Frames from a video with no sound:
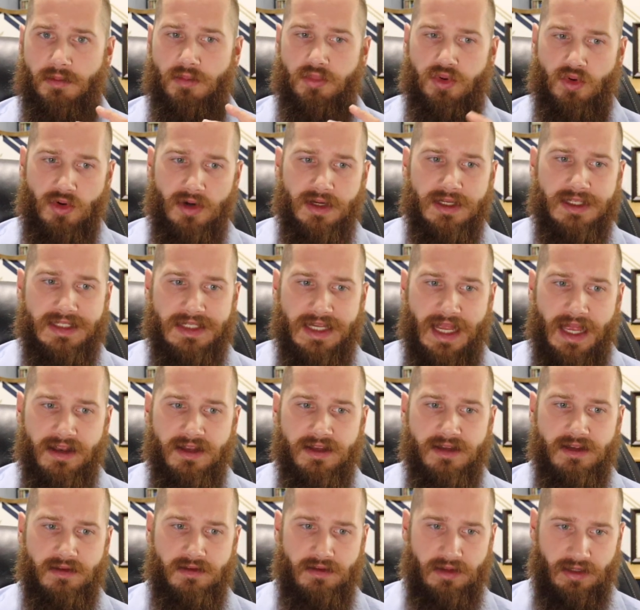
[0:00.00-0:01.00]

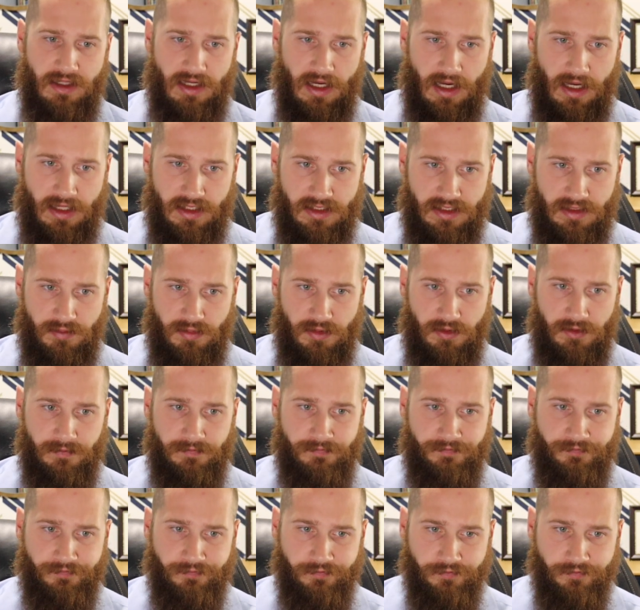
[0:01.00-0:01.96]
present the gospel.